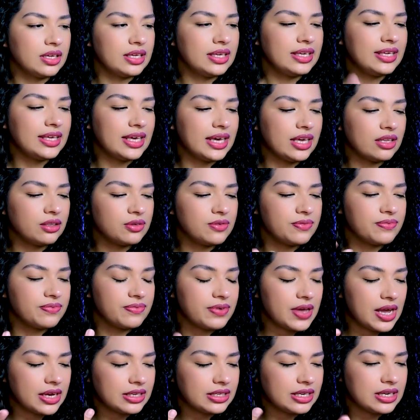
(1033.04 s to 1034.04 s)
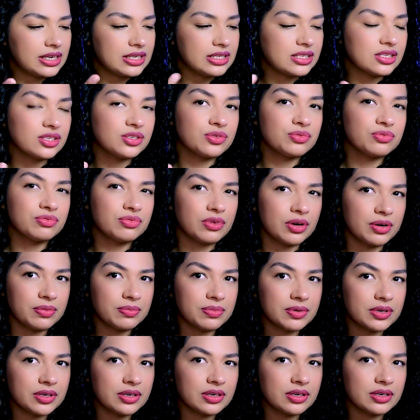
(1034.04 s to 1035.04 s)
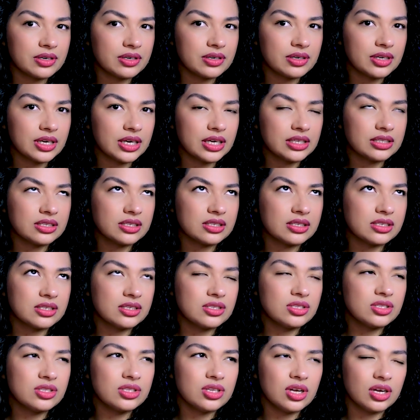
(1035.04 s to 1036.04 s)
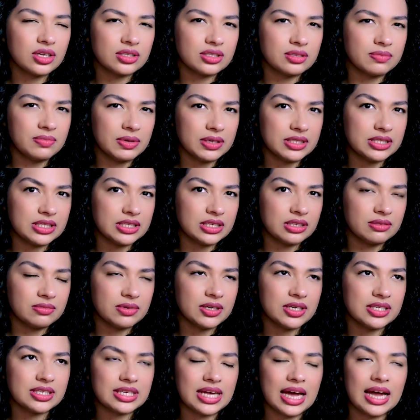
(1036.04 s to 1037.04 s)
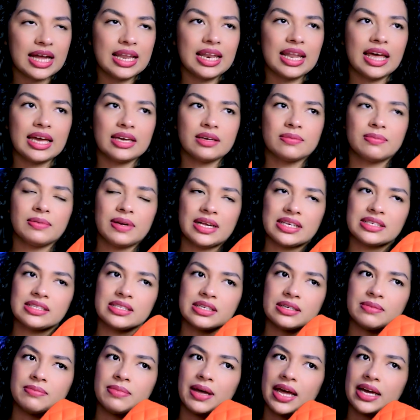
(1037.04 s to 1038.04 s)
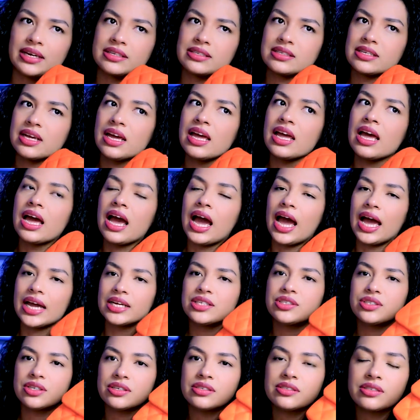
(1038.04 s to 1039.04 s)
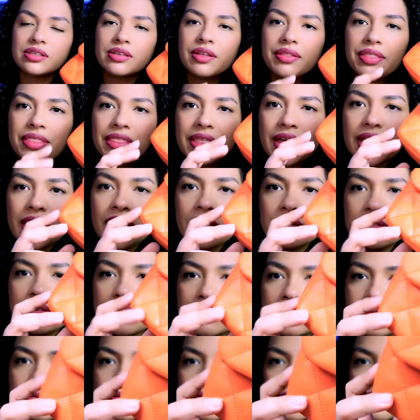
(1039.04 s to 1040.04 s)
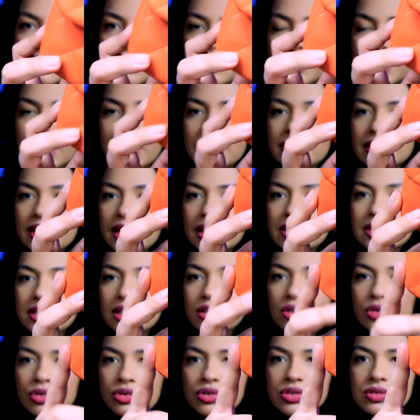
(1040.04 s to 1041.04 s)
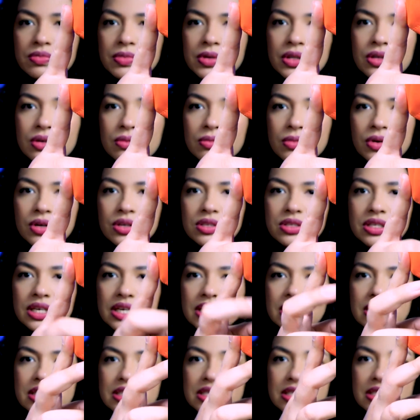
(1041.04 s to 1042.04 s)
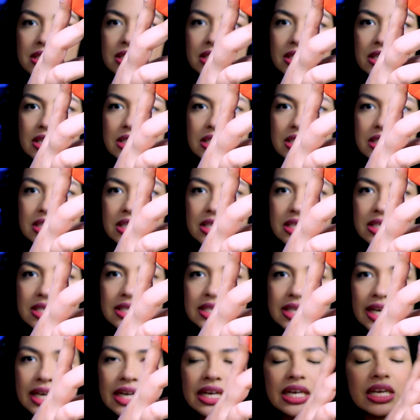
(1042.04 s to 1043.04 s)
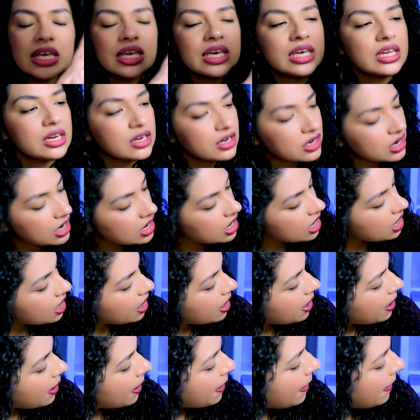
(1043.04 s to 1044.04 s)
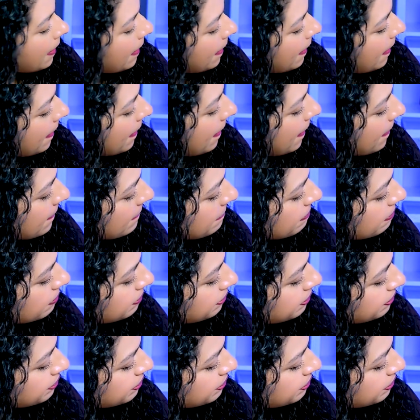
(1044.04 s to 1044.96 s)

yeah, the fact that it's rubber, it's not a big deal because I like plastic bags. I just think the the thing that annoys me the most it's this stain here. Um,